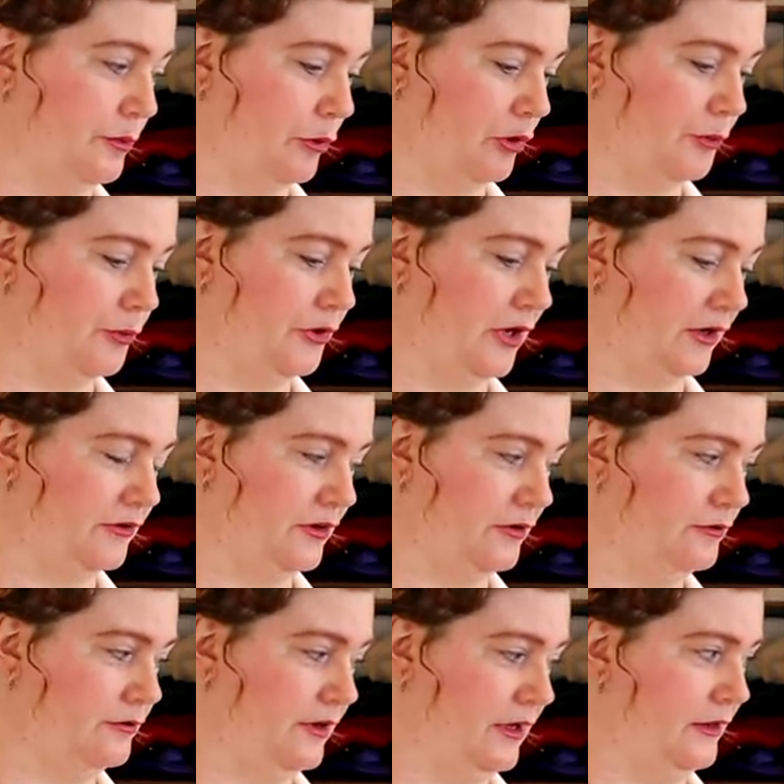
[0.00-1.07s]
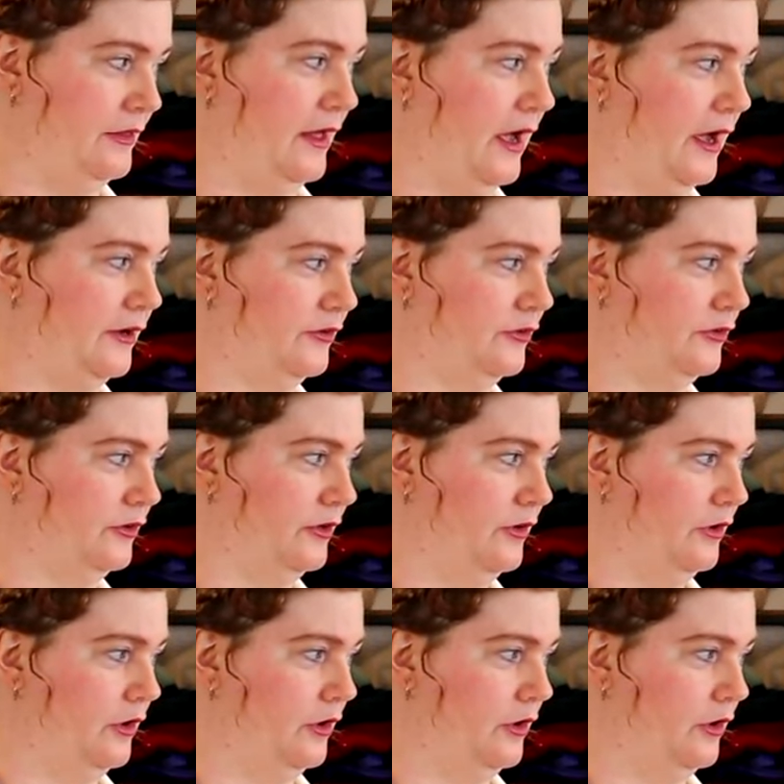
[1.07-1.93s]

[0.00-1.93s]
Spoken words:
more productive in that